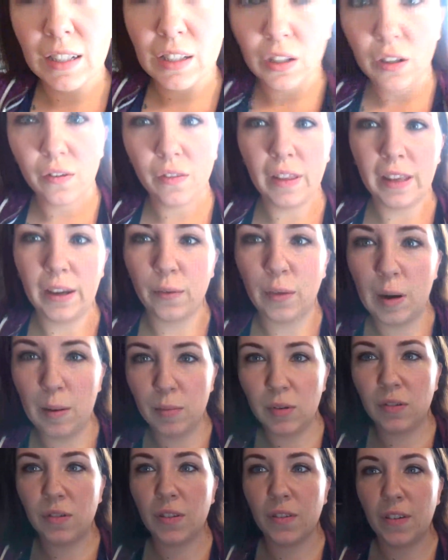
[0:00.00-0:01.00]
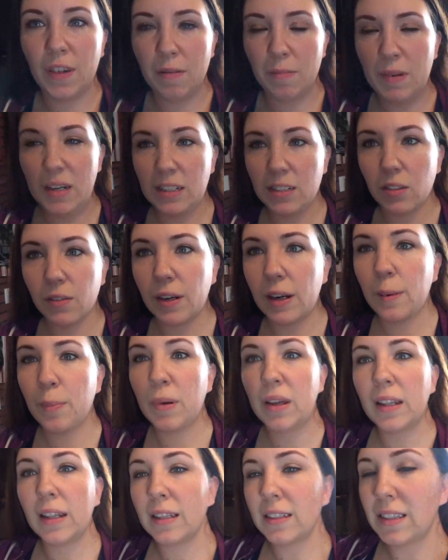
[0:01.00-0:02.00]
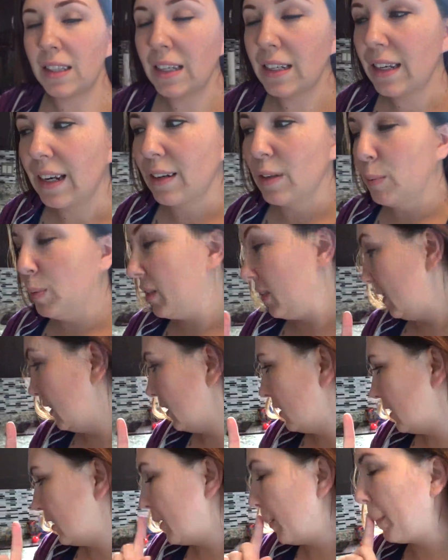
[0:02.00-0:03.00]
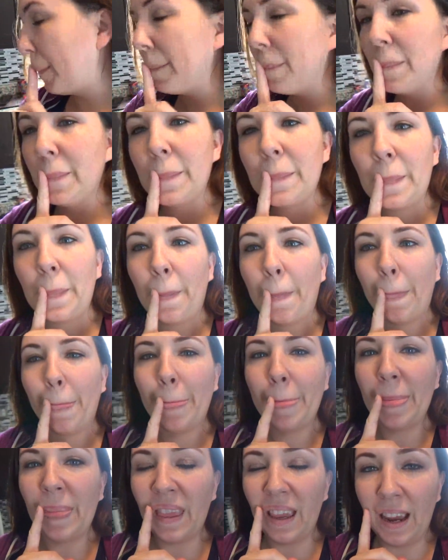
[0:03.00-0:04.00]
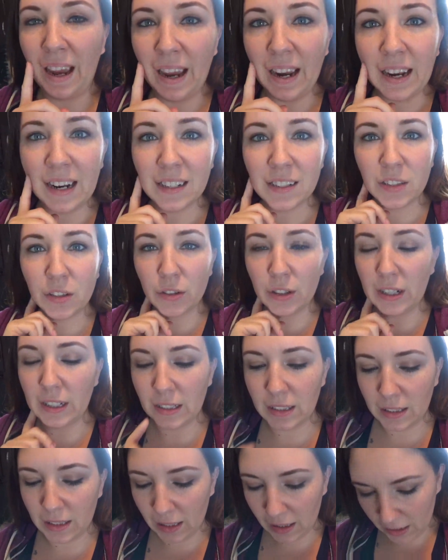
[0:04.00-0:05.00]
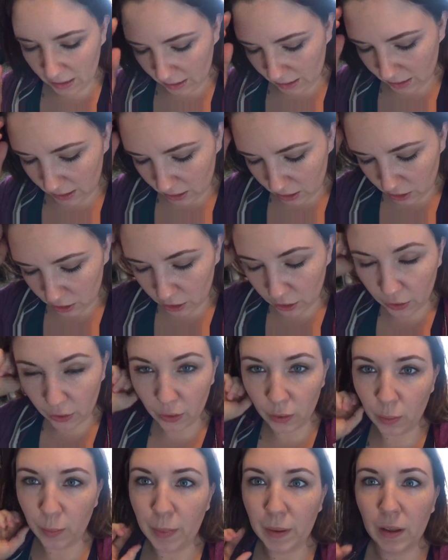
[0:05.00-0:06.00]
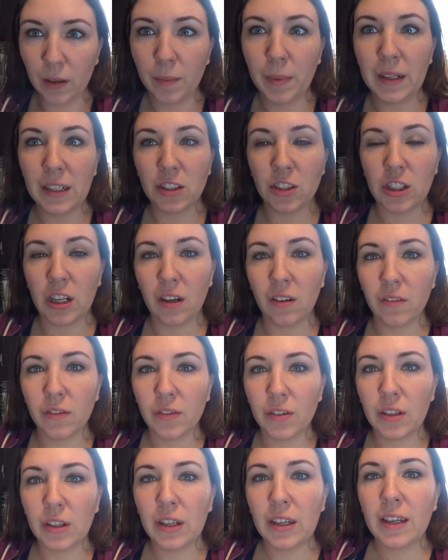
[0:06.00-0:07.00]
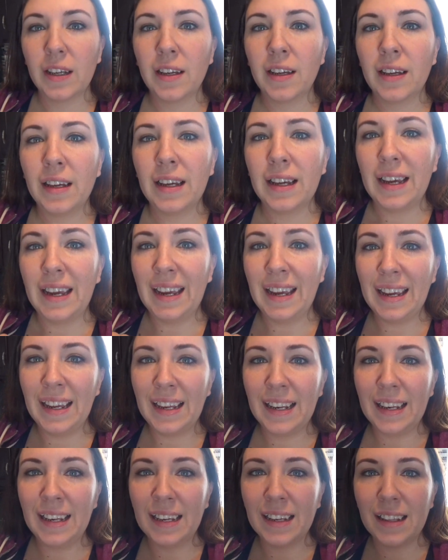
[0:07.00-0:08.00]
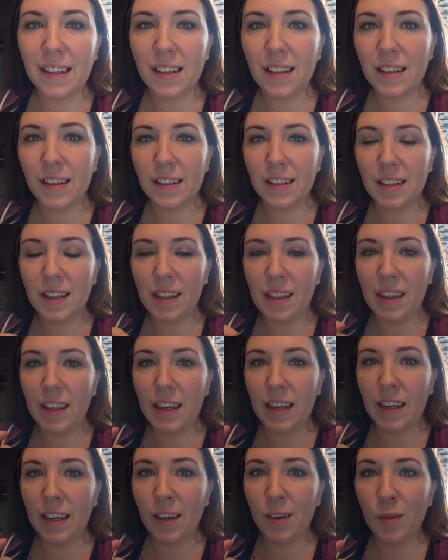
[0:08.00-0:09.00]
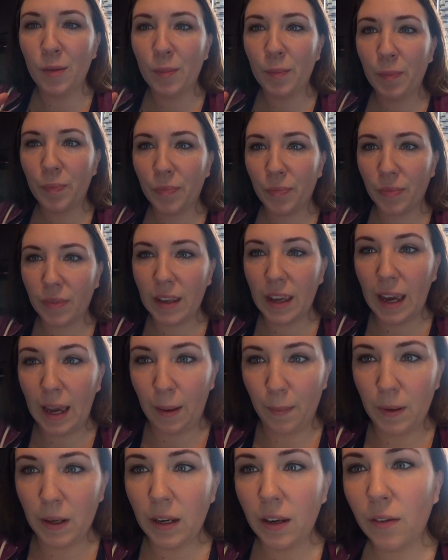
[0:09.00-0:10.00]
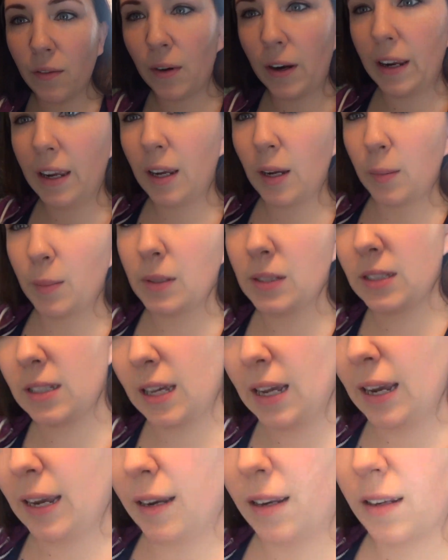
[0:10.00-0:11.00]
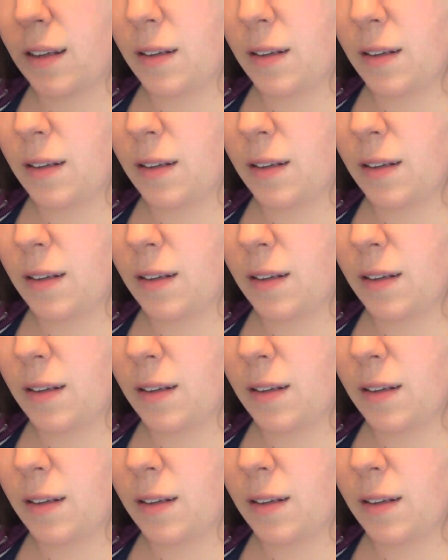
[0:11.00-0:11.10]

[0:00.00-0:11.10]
so I've like rambled for five minutes already, but let's get down to business. I asked Chris to build me a shelf in the cabinet right here beside